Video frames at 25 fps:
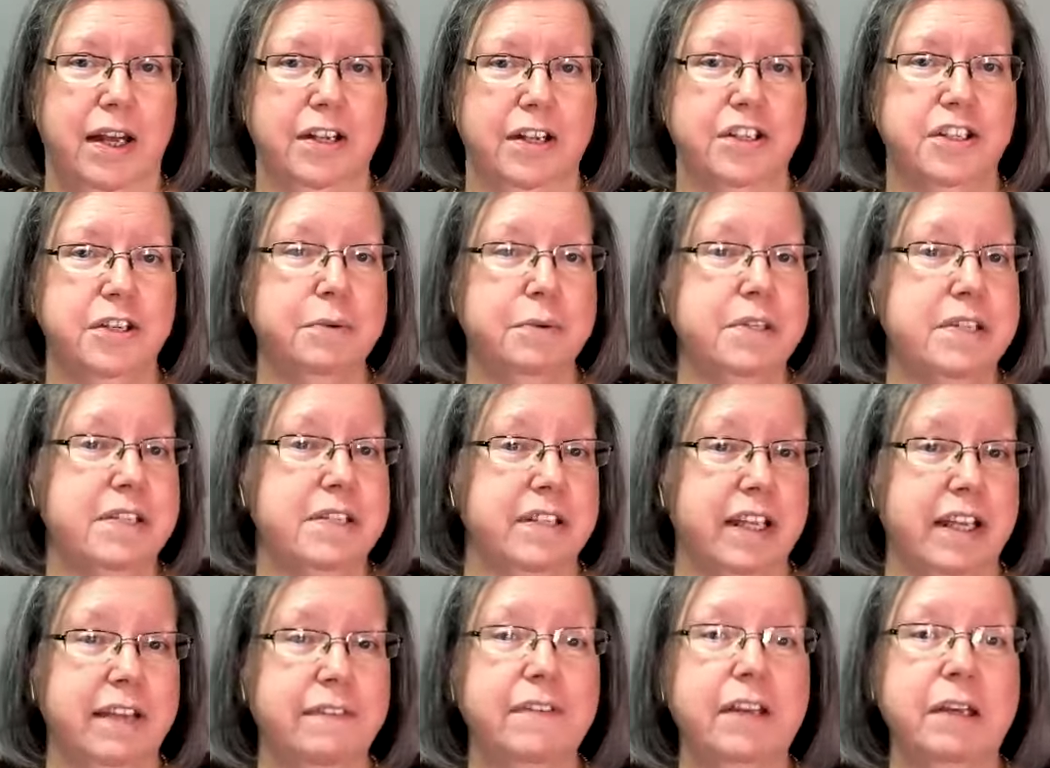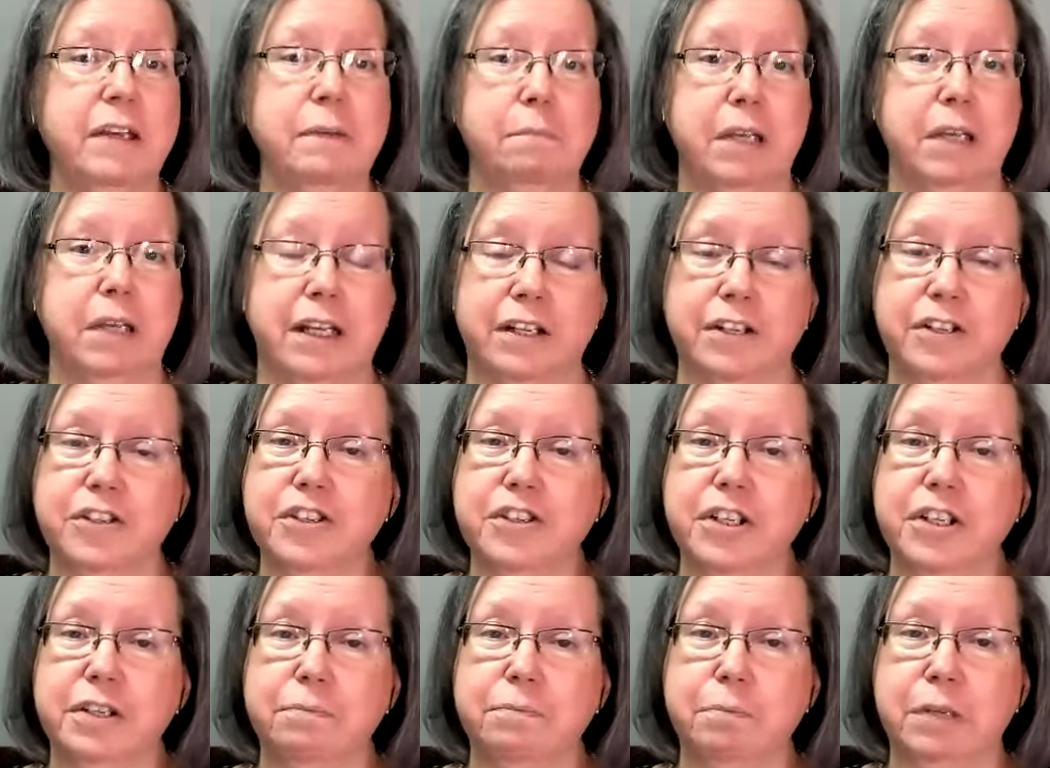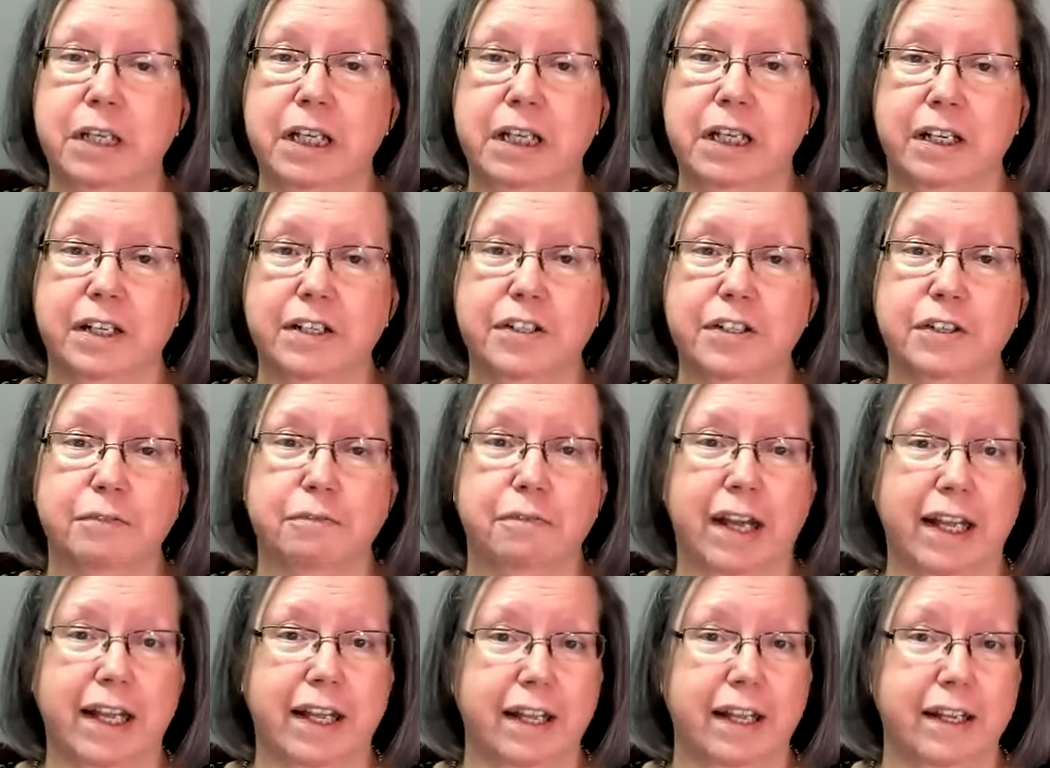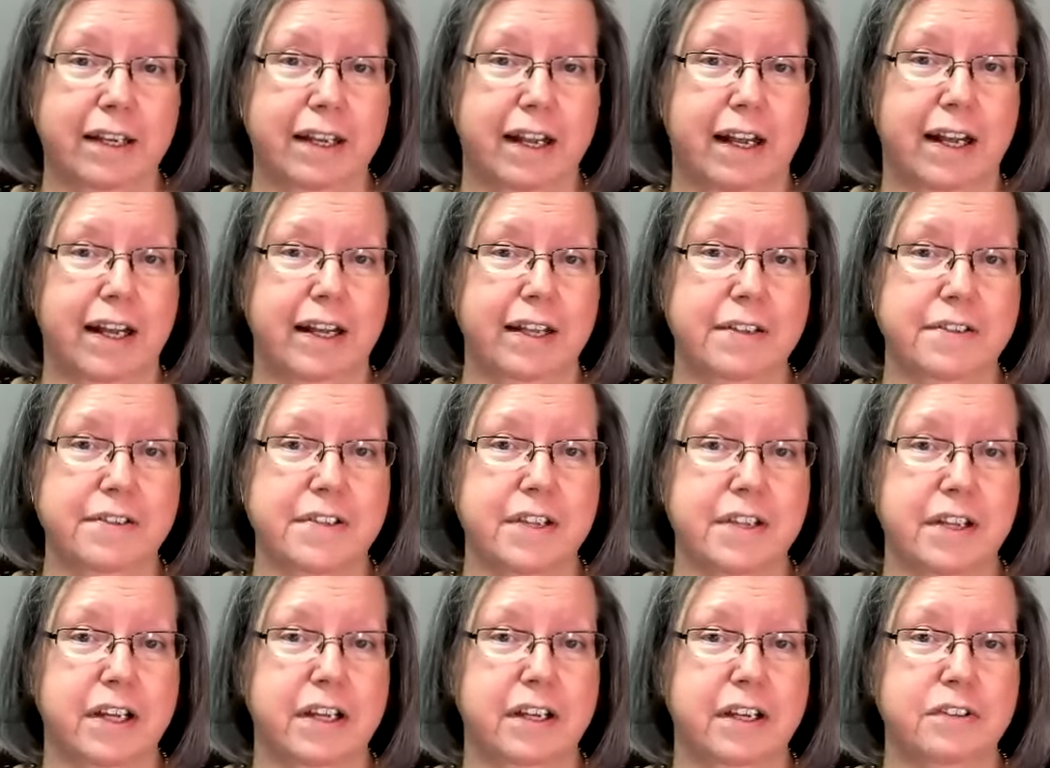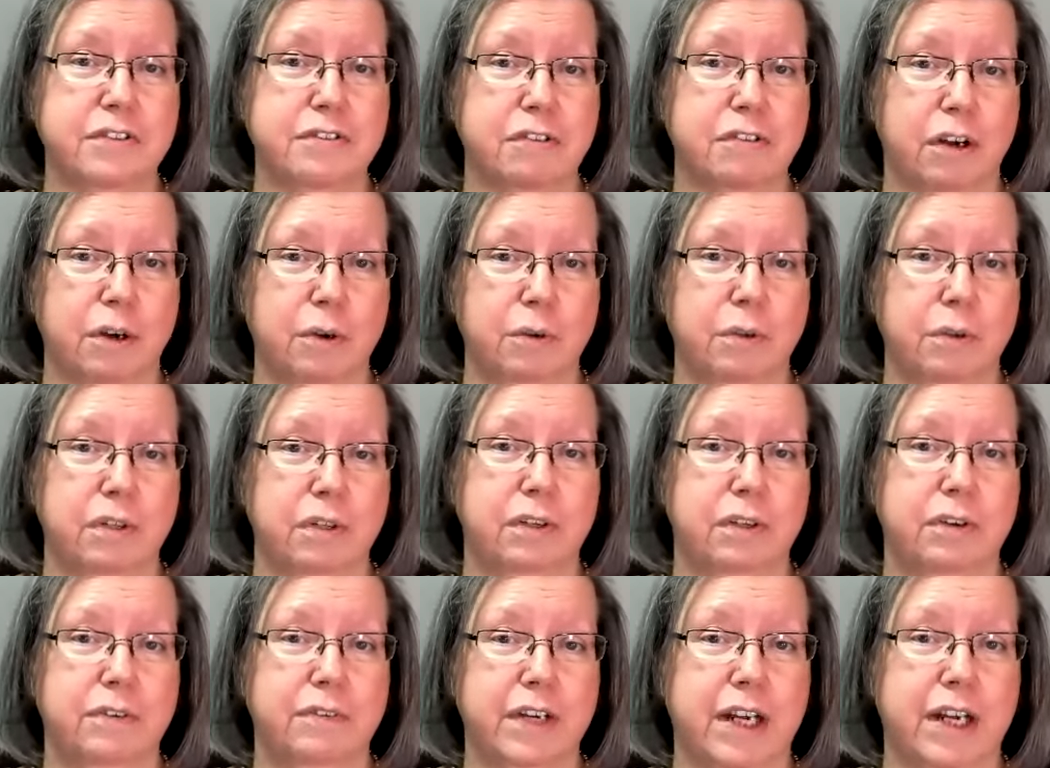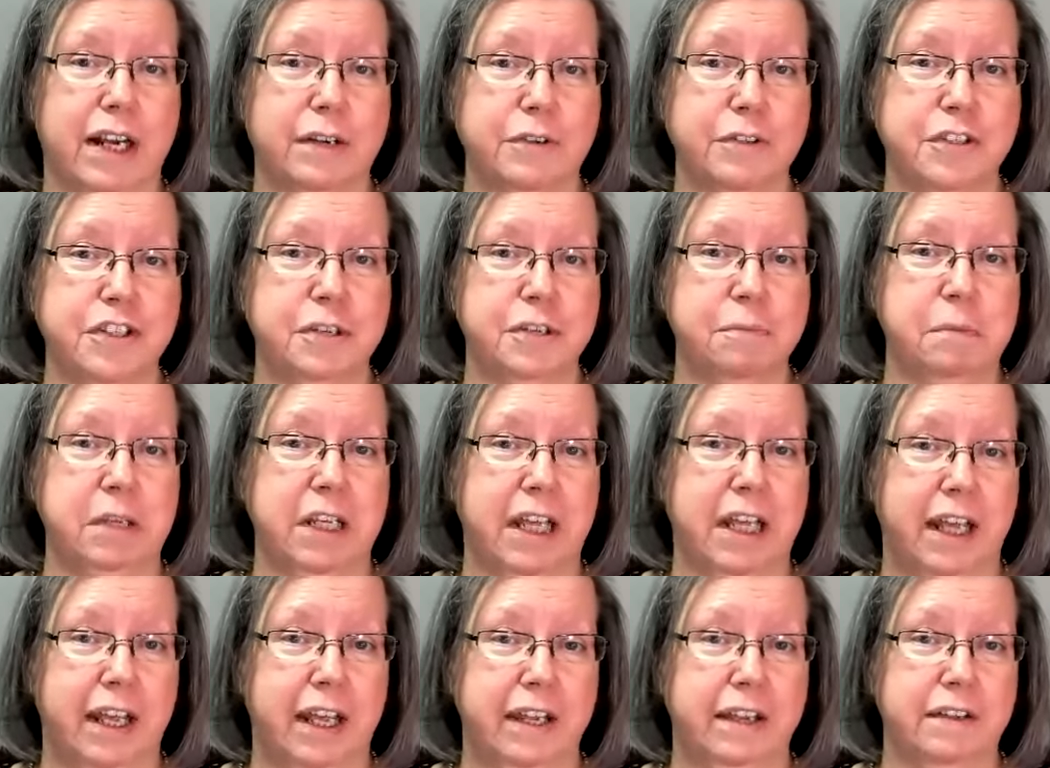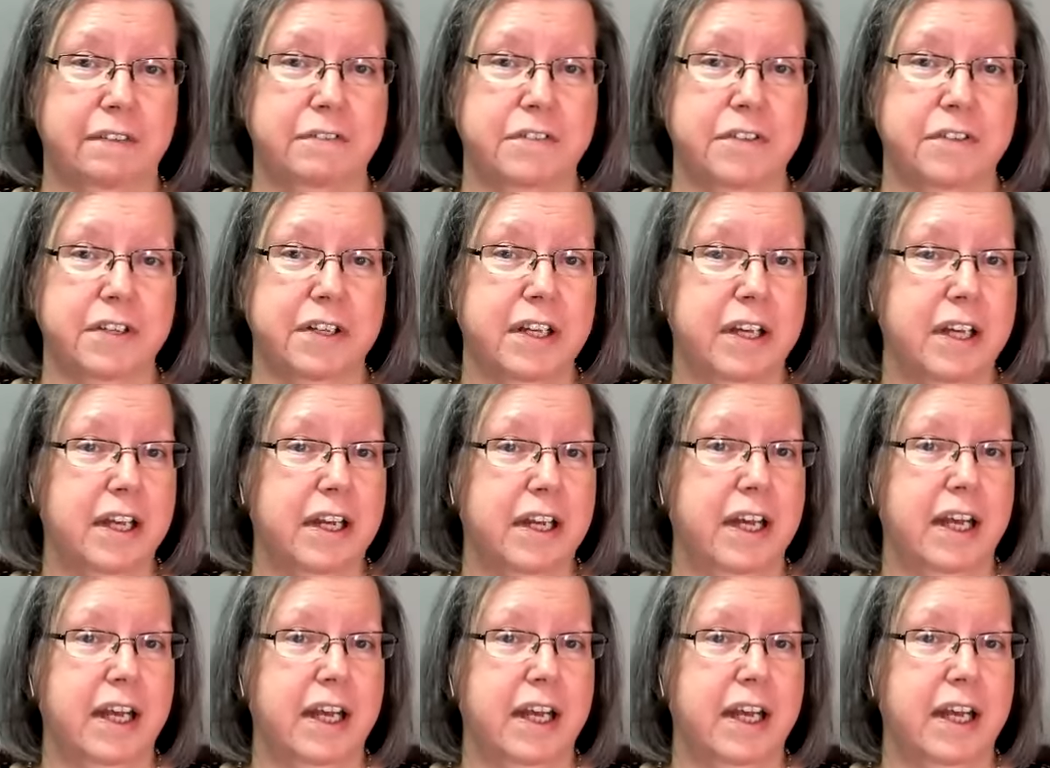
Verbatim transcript: She was leaving because she had begun to recognize the control over how she behaved